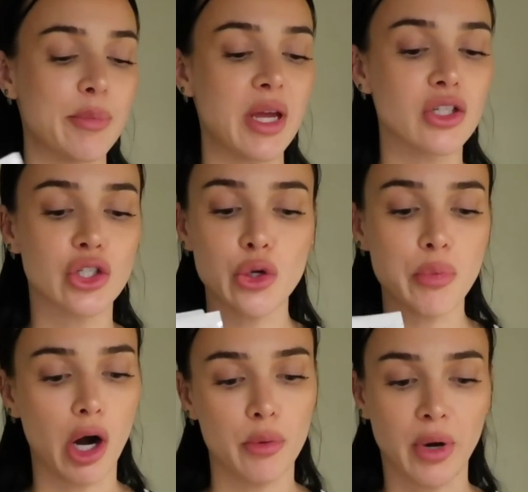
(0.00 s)
big
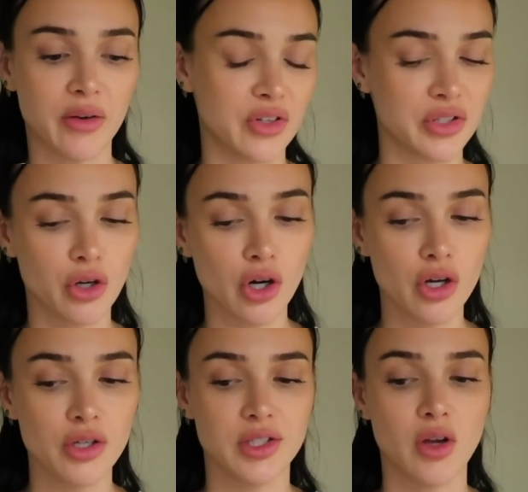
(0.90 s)
2-part breakfast
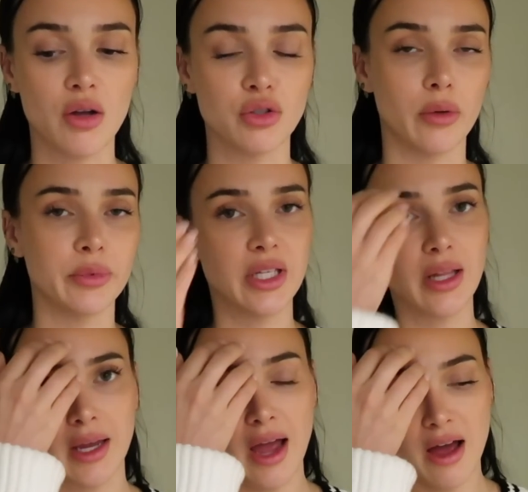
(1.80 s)
girl, so I'll normally
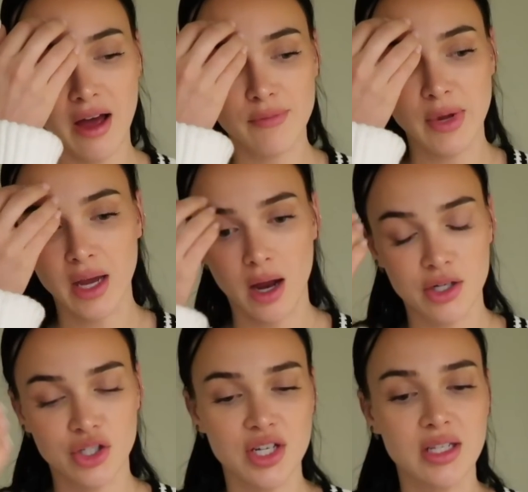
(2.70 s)
like have my
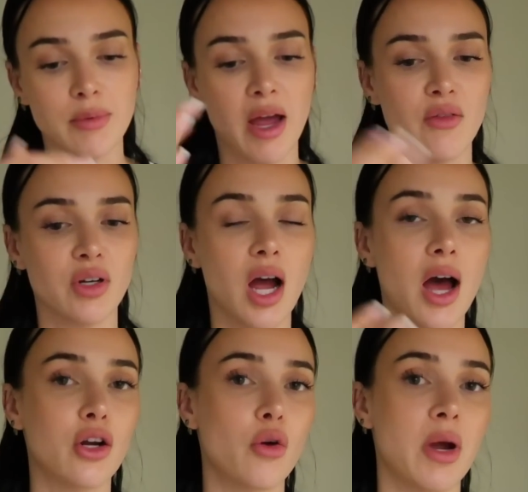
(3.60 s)
cottage cheese, my
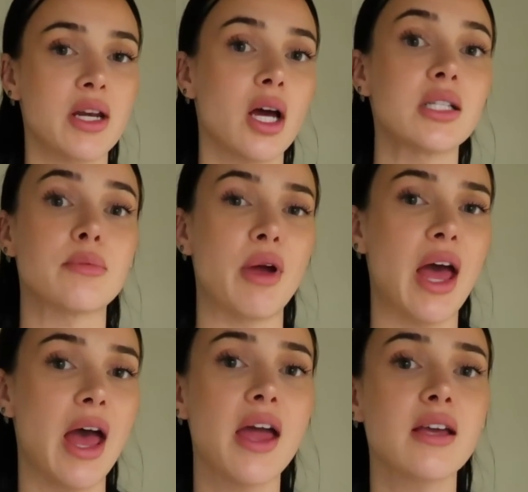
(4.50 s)
avocado, my nuts, my
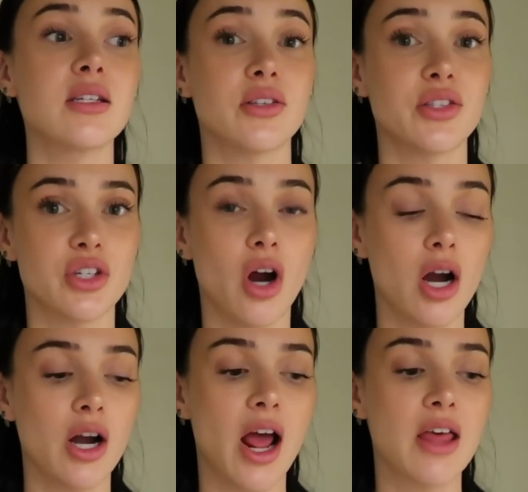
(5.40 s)
eggs to
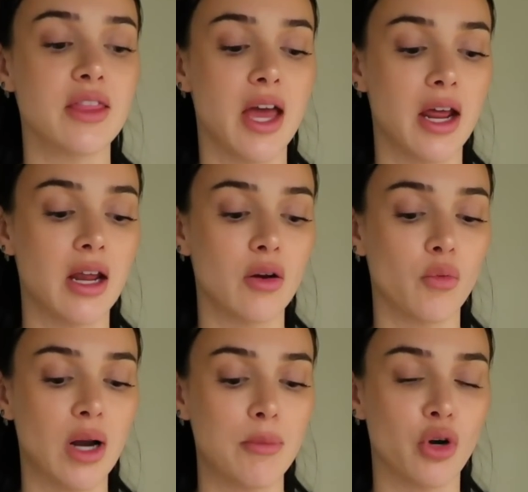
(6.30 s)
start, and then
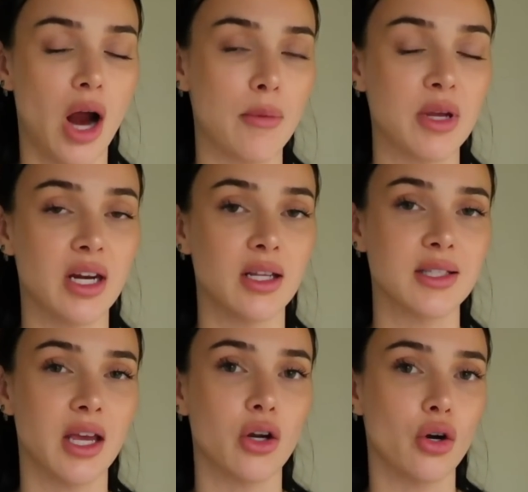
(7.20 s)
when I'm grabbing and
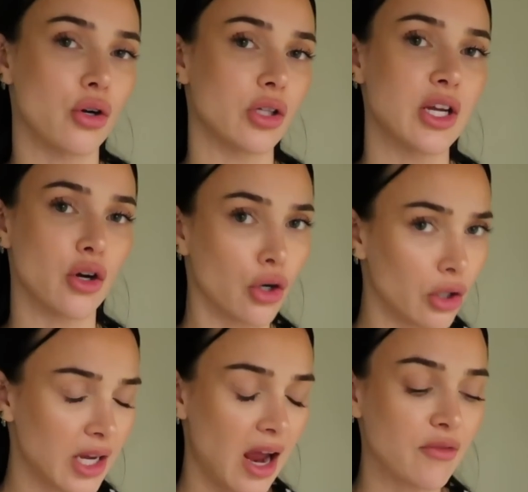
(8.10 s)
it's like early
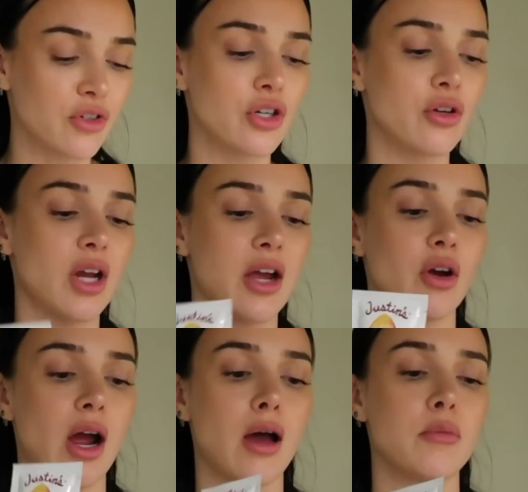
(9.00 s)
afternoon, I
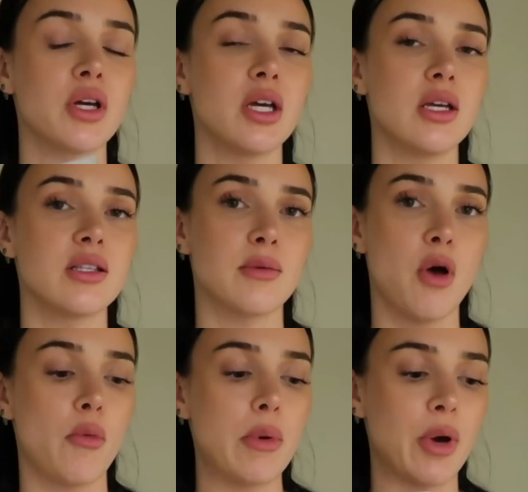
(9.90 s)
grab some
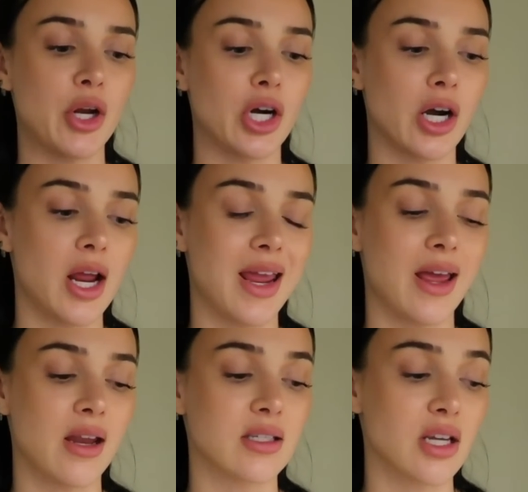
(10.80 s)
almond butter
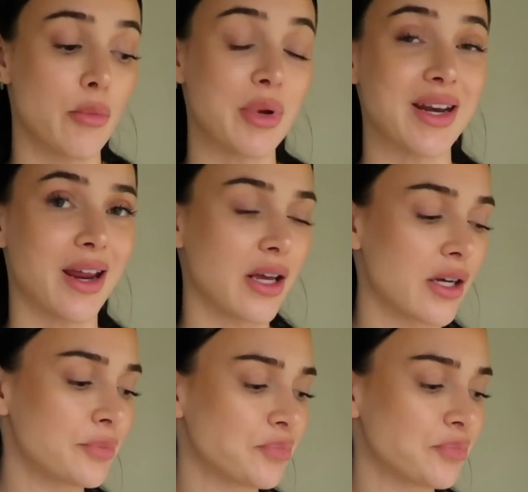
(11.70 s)
and a banana.